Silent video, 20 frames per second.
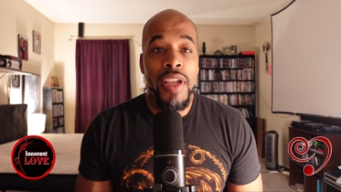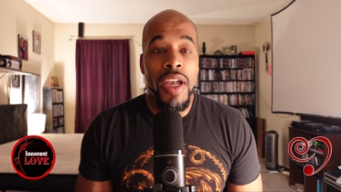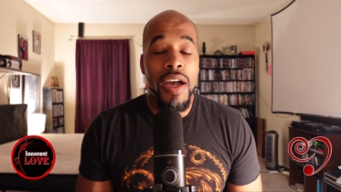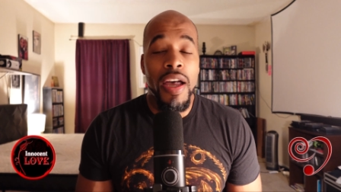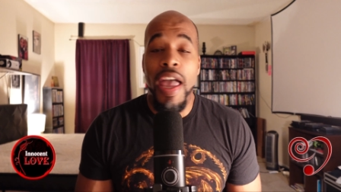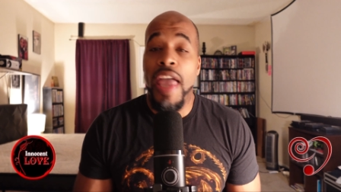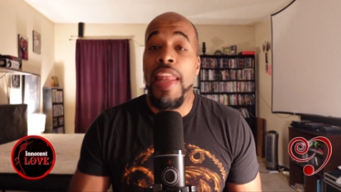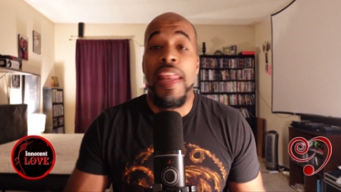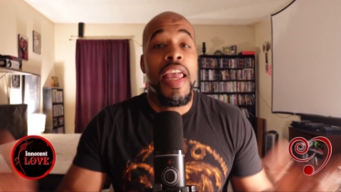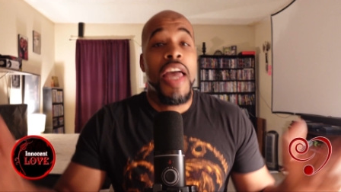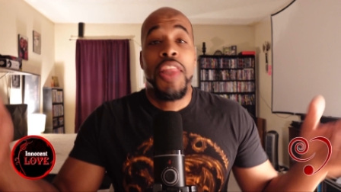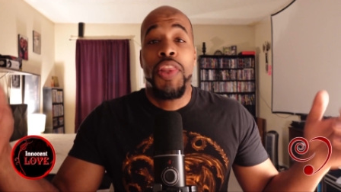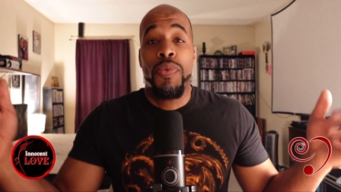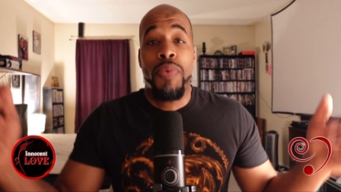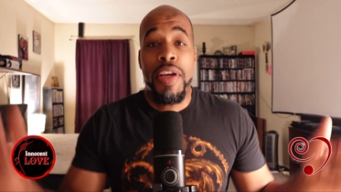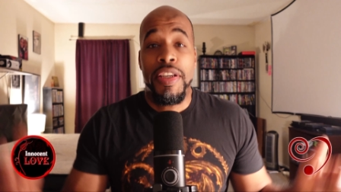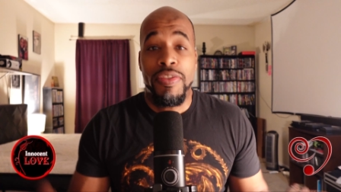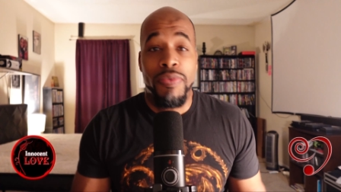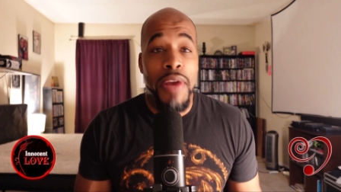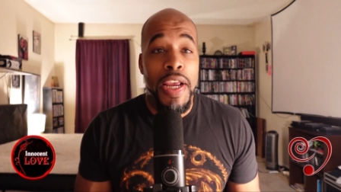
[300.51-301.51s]
or uh, any other
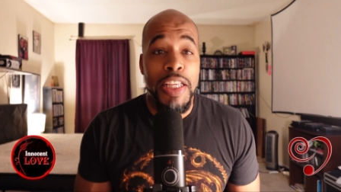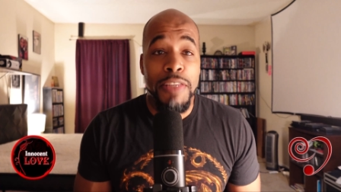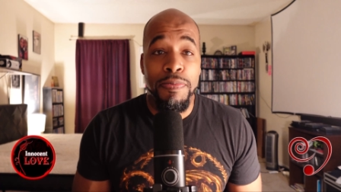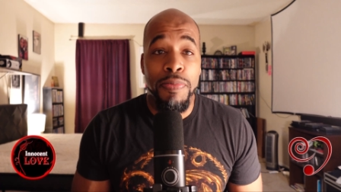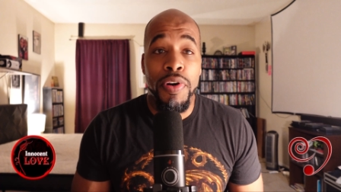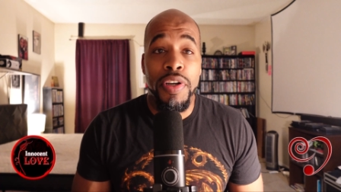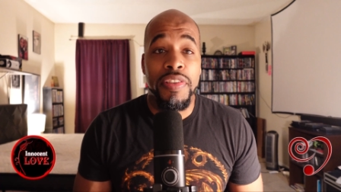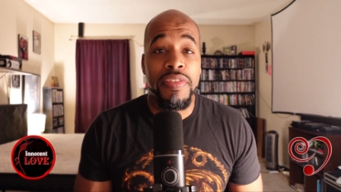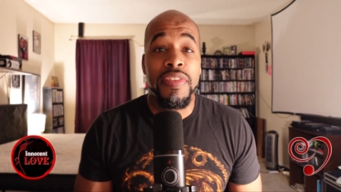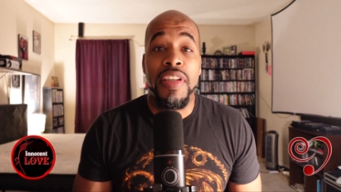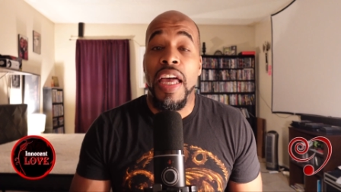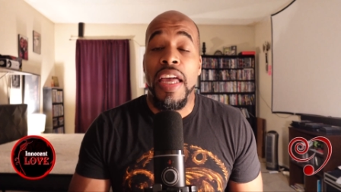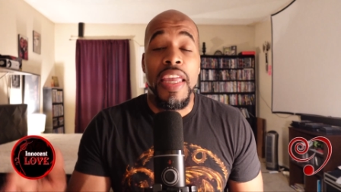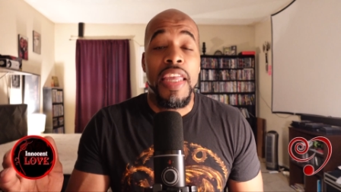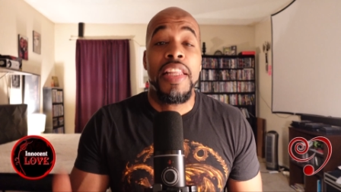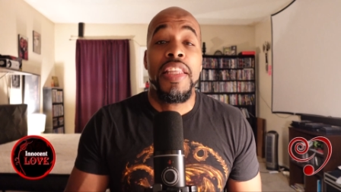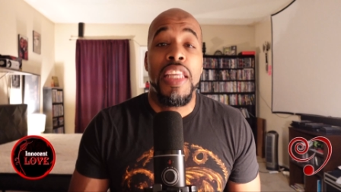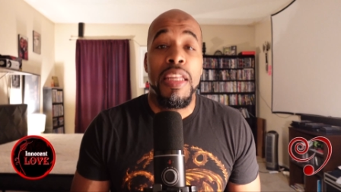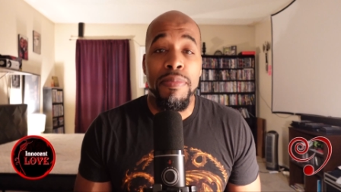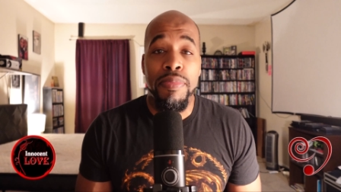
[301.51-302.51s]
race, race person or uh,
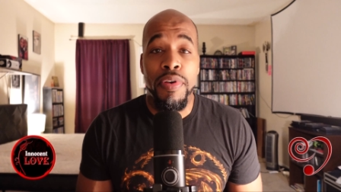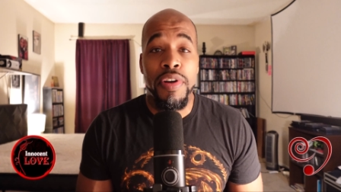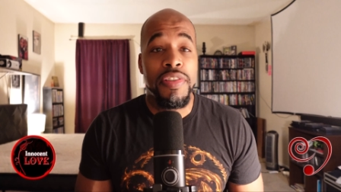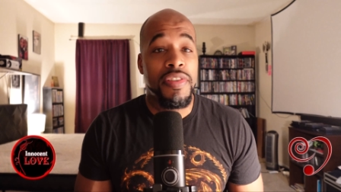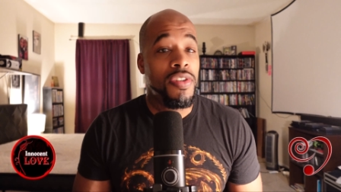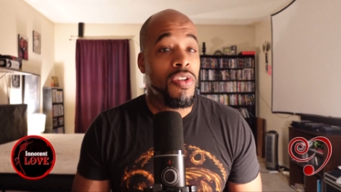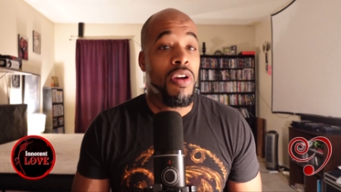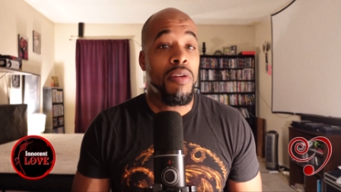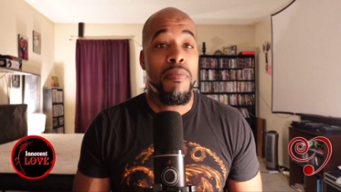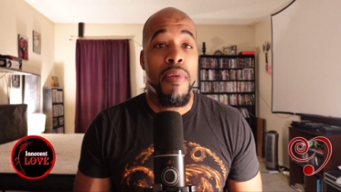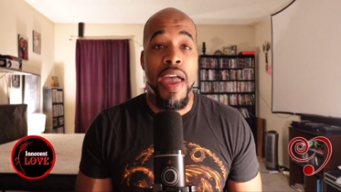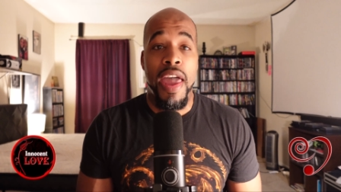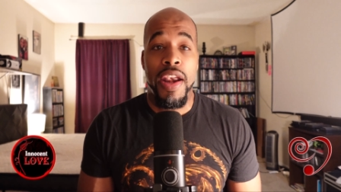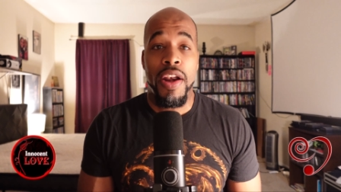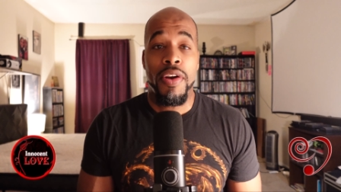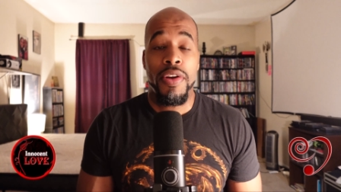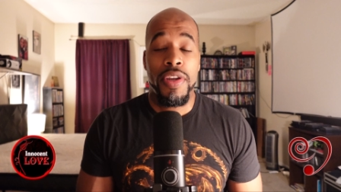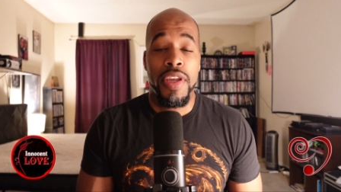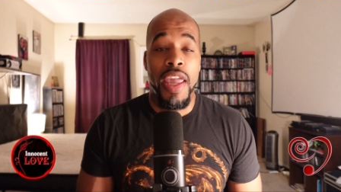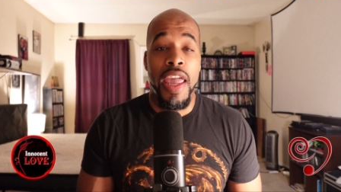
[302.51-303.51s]
Indian person, no
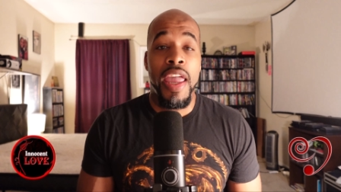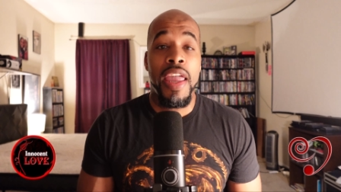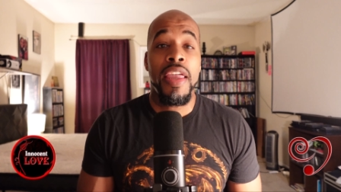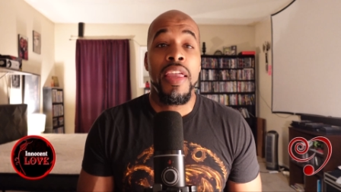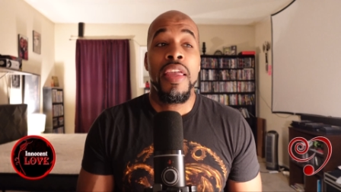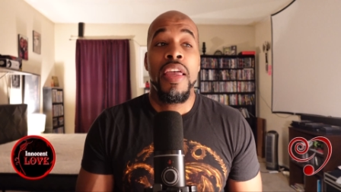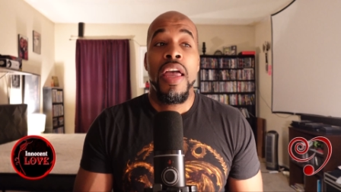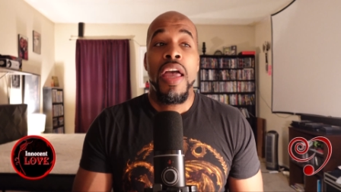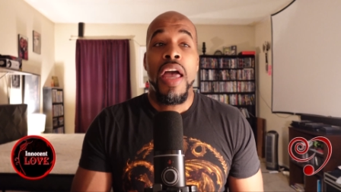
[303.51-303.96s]
matter, okay?